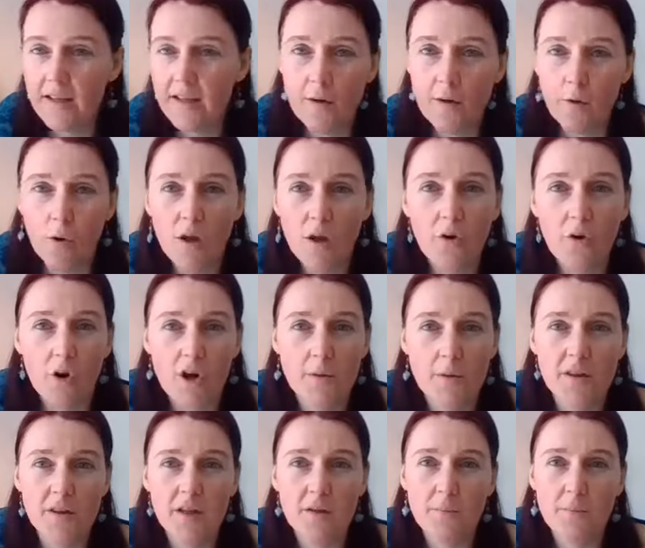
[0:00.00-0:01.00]
you know, an
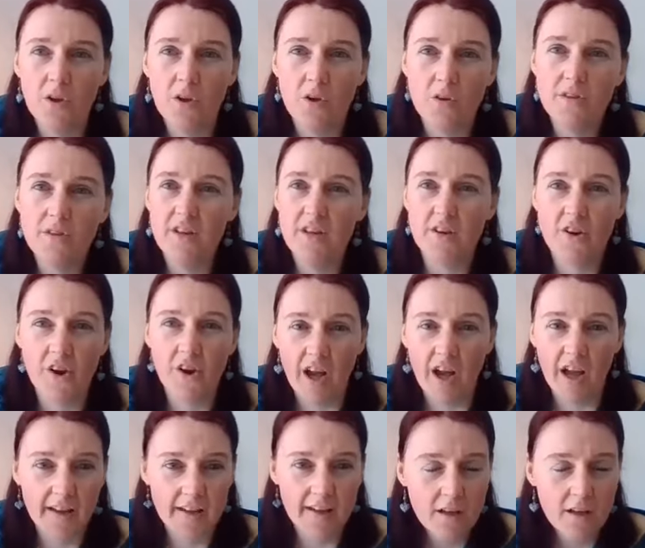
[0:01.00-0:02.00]
ornament that belonged to your
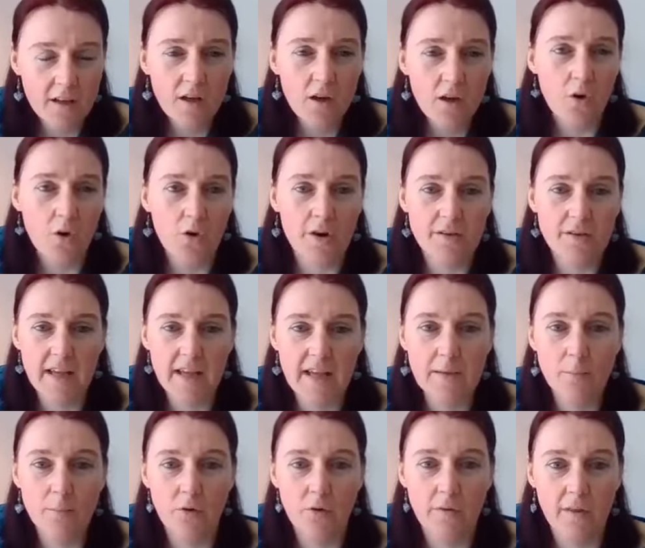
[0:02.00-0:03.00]
gran, or a
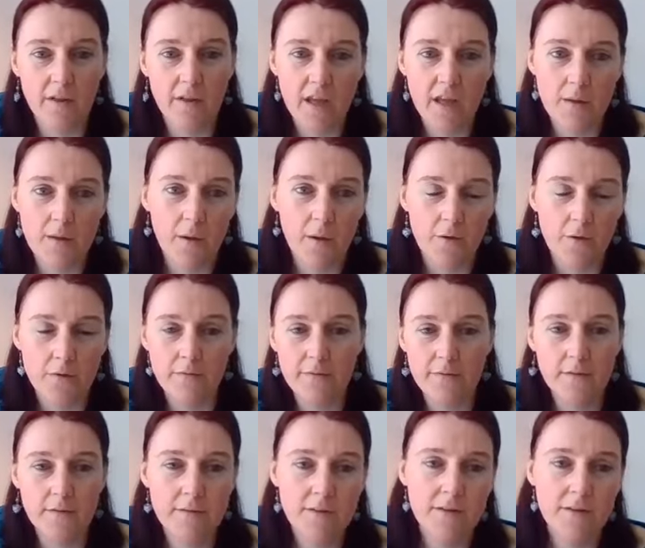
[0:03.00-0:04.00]
table that came out of
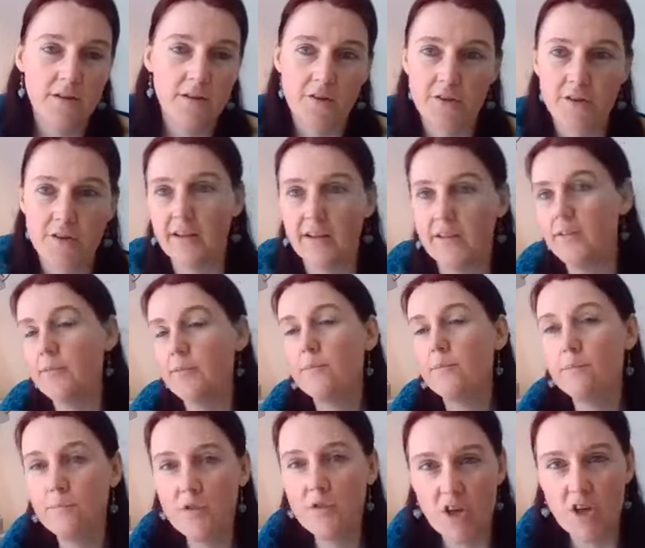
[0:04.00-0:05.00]
your dad's
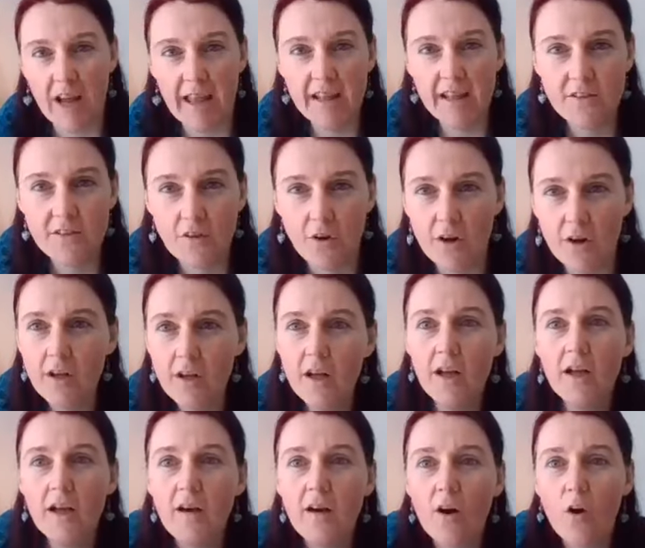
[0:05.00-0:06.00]
shed, or
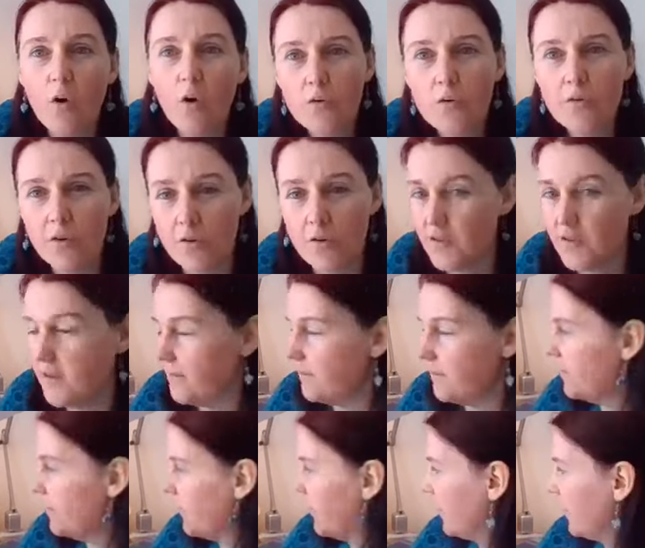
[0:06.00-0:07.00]
all sorts of
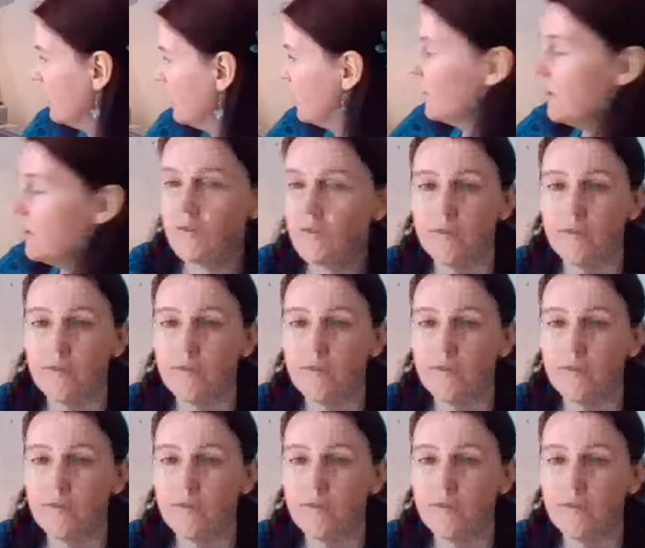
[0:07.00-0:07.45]
different things.